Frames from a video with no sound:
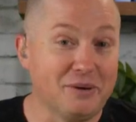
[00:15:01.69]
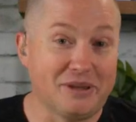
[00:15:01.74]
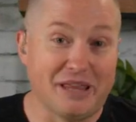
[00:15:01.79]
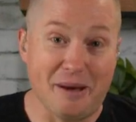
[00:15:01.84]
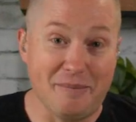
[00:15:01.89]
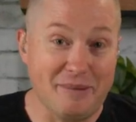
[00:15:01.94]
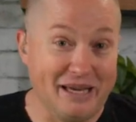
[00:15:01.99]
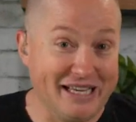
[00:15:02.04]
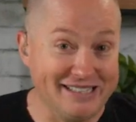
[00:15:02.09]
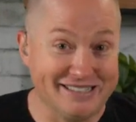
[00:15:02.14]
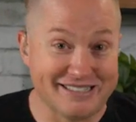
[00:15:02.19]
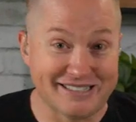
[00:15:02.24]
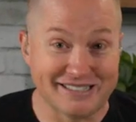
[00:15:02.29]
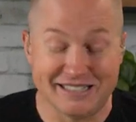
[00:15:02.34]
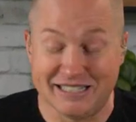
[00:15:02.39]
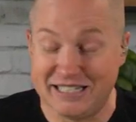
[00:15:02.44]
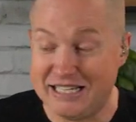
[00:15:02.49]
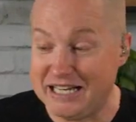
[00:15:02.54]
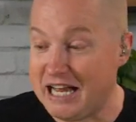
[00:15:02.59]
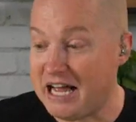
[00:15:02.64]
what that
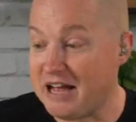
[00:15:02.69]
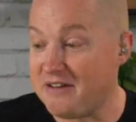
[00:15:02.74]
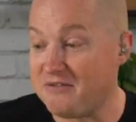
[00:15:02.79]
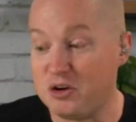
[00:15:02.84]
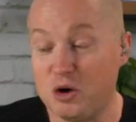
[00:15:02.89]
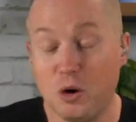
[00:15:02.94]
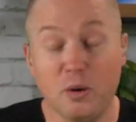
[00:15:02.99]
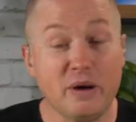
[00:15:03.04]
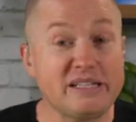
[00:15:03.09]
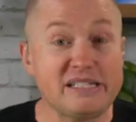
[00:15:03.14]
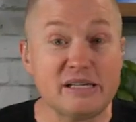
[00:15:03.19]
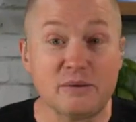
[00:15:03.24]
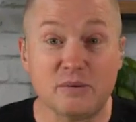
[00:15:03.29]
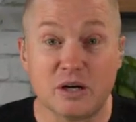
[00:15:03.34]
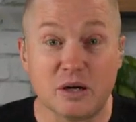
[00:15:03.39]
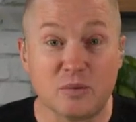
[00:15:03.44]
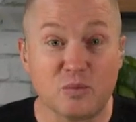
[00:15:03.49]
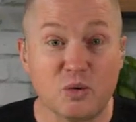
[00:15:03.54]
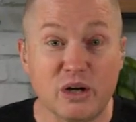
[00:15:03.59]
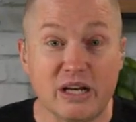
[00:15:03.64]
means. I have no idea
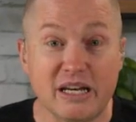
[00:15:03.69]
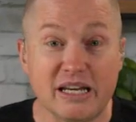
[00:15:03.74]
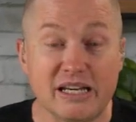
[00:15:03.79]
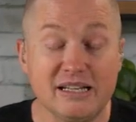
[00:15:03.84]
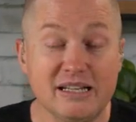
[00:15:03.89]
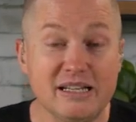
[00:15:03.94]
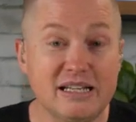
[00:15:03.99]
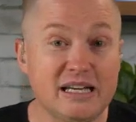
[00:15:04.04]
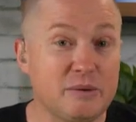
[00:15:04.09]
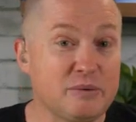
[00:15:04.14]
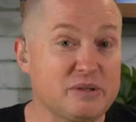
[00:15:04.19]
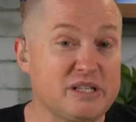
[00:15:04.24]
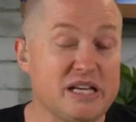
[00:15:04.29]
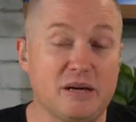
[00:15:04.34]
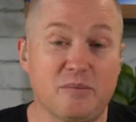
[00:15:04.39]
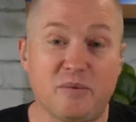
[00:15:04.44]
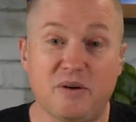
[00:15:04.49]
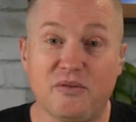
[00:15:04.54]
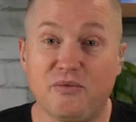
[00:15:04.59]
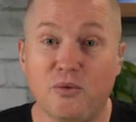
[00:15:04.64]
what I'm reading. It would
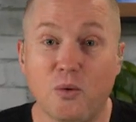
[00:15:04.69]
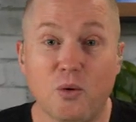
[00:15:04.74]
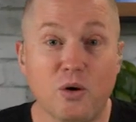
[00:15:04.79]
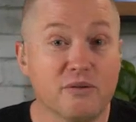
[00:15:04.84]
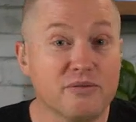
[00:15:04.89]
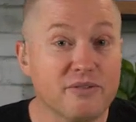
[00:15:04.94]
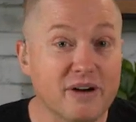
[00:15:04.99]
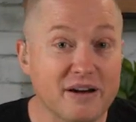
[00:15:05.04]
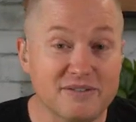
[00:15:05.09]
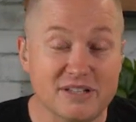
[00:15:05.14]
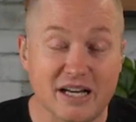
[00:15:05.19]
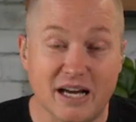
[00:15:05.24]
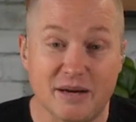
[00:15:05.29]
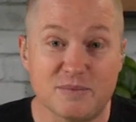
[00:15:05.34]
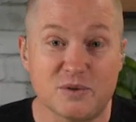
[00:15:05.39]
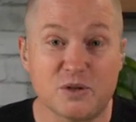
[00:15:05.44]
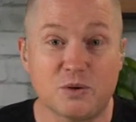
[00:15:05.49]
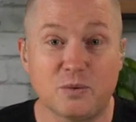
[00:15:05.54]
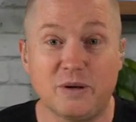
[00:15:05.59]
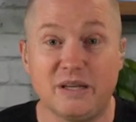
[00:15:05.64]
take me four or five
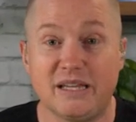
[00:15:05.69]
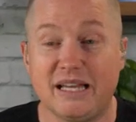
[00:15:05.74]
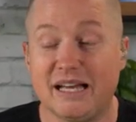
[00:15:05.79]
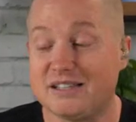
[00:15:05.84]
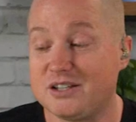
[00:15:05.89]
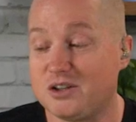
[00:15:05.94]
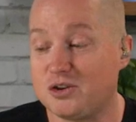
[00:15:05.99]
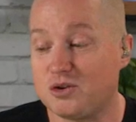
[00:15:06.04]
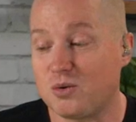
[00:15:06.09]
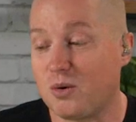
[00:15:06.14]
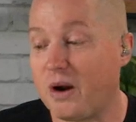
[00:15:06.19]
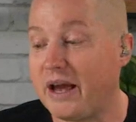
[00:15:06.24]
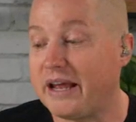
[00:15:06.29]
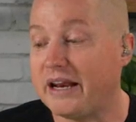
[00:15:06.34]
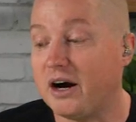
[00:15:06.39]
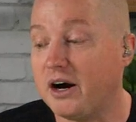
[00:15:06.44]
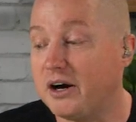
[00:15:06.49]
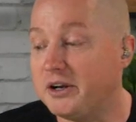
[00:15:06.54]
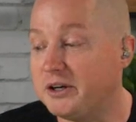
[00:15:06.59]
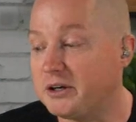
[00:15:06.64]
times to read that to
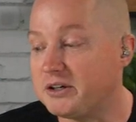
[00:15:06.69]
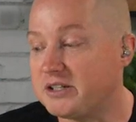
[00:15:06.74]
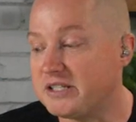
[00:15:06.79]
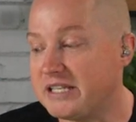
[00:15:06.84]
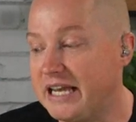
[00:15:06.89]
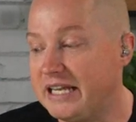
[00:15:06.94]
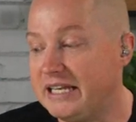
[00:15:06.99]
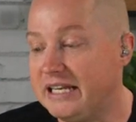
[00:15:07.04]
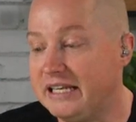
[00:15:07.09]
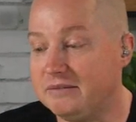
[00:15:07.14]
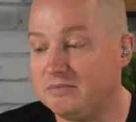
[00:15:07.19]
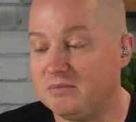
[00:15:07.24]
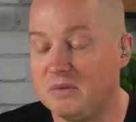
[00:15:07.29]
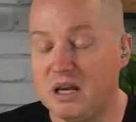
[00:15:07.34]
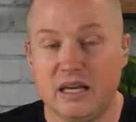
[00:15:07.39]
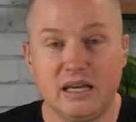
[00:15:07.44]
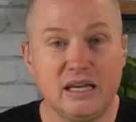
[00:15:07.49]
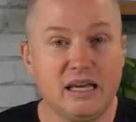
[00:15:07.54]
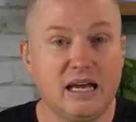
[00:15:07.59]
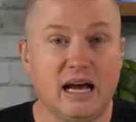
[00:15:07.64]
try to understand
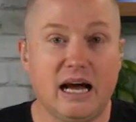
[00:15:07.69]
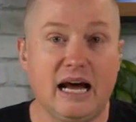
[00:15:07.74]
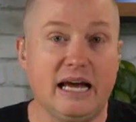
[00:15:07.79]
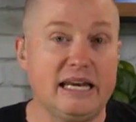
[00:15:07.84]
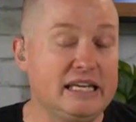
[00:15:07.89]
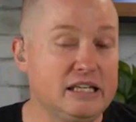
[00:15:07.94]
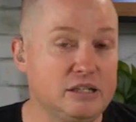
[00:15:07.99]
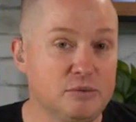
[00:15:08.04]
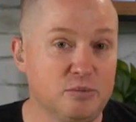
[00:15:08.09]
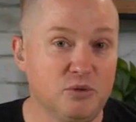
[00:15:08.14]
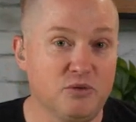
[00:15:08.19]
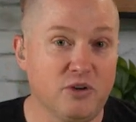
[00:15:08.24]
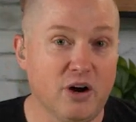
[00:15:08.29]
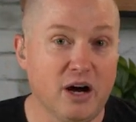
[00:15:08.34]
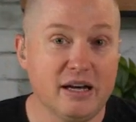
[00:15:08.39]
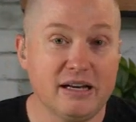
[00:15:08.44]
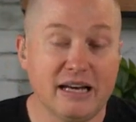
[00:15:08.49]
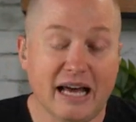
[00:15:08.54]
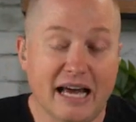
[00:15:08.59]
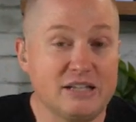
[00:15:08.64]
it. I need to move
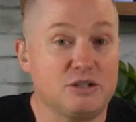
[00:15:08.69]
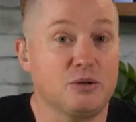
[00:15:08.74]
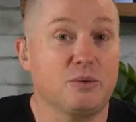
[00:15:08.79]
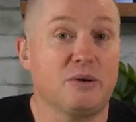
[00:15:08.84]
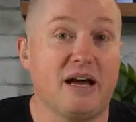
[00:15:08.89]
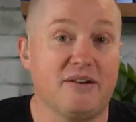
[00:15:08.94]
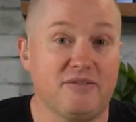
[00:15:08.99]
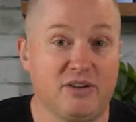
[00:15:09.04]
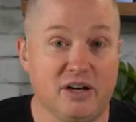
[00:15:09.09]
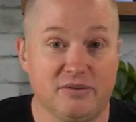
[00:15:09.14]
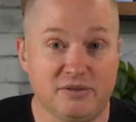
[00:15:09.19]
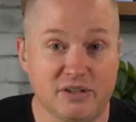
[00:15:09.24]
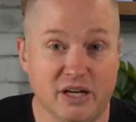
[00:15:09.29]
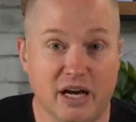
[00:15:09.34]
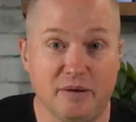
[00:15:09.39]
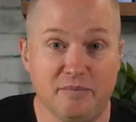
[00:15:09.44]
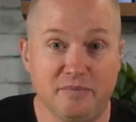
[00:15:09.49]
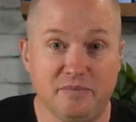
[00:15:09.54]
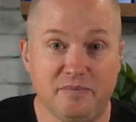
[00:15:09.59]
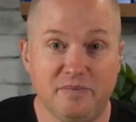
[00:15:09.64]
on. I don't have enough
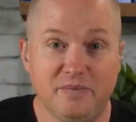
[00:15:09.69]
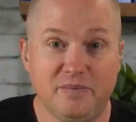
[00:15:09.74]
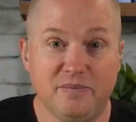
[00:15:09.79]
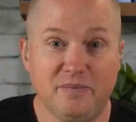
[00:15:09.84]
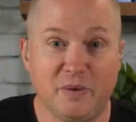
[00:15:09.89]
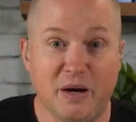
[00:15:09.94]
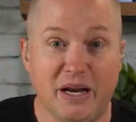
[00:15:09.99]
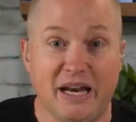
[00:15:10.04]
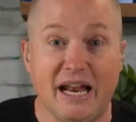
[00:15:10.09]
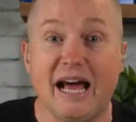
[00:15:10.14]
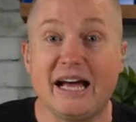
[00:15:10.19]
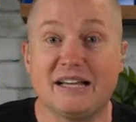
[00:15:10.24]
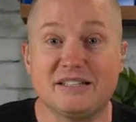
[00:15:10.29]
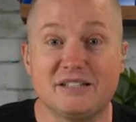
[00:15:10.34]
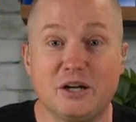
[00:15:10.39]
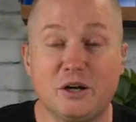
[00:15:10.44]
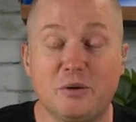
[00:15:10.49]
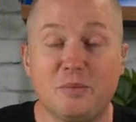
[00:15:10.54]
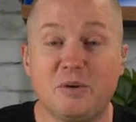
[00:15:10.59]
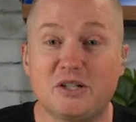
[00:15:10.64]
time, right?
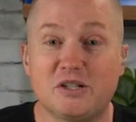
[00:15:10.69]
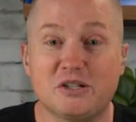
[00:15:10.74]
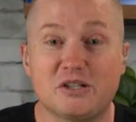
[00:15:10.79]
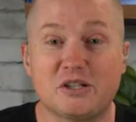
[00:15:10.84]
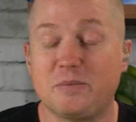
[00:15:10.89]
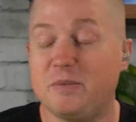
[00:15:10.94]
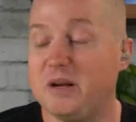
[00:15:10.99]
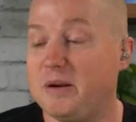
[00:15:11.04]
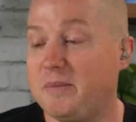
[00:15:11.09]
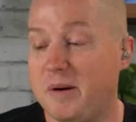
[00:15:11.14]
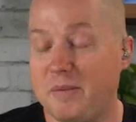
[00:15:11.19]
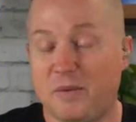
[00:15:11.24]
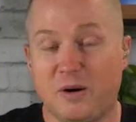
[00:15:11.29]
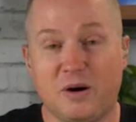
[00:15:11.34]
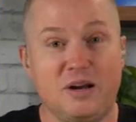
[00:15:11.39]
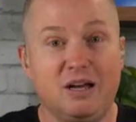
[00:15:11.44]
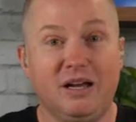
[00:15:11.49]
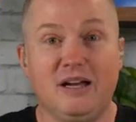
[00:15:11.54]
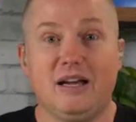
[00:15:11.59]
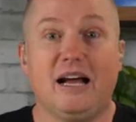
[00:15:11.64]
As an admissions committee
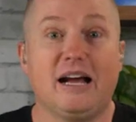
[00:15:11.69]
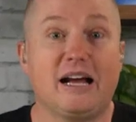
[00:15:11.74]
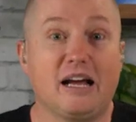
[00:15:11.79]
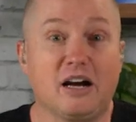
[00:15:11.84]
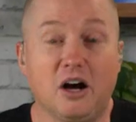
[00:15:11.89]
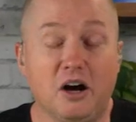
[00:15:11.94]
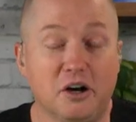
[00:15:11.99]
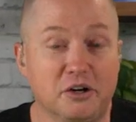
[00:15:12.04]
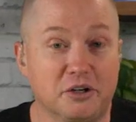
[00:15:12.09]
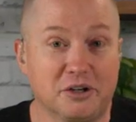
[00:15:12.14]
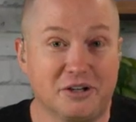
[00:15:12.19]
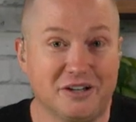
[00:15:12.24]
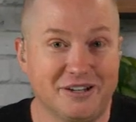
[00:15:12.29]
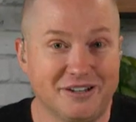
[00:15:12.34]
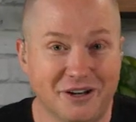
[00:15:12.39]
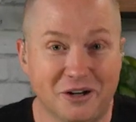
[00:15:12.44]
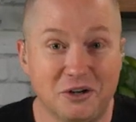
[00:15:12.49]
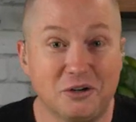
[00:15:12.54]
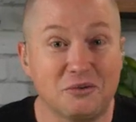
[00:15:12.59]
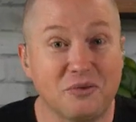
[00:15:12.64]
member, I got 100,
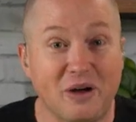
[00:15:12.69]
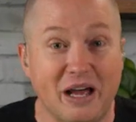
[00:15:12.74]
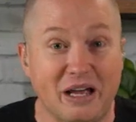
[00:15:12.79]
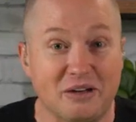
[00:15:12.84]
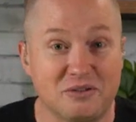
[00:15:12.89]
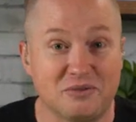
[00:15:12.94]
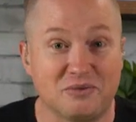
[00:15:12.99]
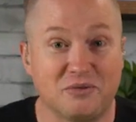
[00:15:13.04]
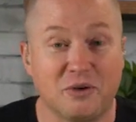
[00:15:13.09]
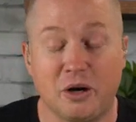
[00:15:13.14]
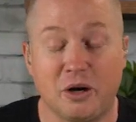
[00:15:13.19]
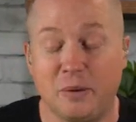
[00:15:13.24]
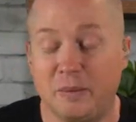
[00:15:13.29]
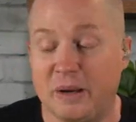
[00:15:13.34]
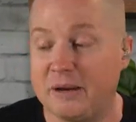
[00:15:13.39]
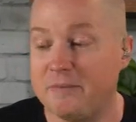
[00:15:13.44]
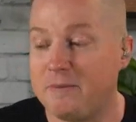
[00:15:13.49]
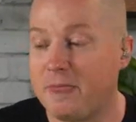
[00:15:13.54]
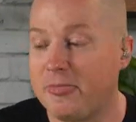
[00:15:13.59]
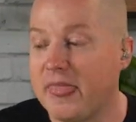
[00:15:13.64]
100 files in front of
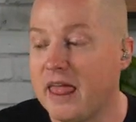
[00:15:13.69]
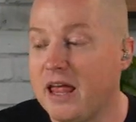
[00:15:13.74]
me.